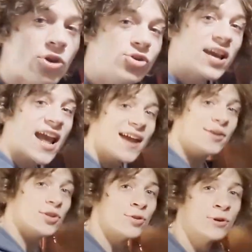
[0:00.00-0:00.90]
what you can
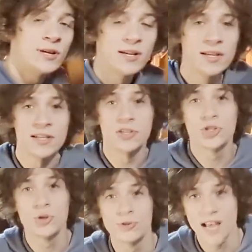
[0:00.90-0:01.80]
do is
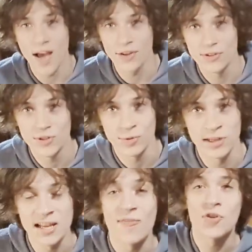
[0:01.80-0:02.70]
choose how you do
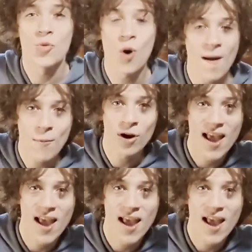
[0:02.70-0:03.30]
it. If you want more